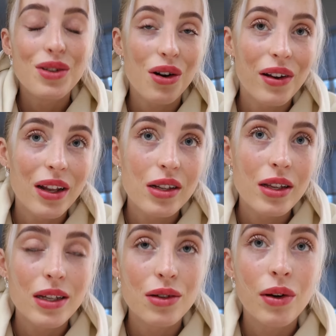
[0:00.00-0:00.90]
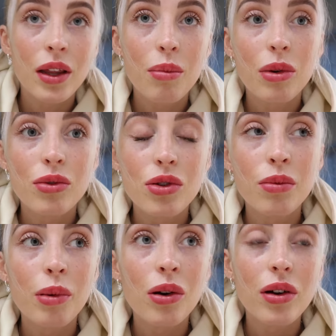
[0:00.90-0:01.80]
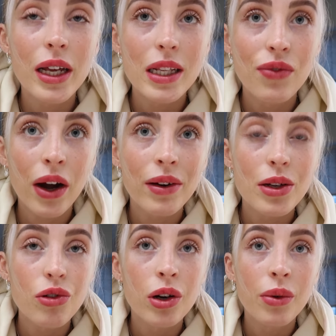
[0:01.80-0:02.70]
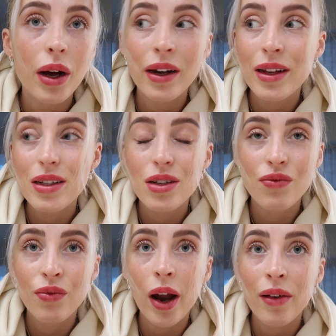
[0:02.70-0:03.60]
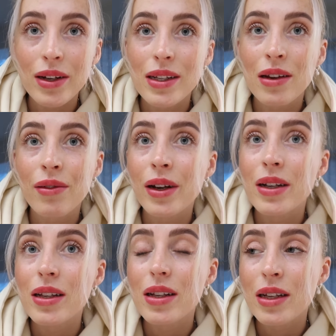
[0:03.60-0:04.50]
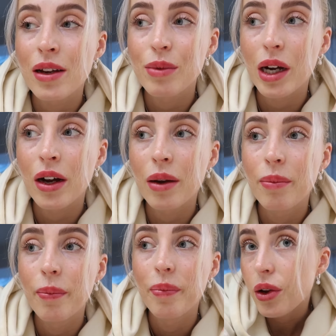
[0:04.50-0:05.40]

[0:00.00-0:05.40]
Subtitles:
Sorry that this is really brutal, but it's very true and it's very serious at the same time.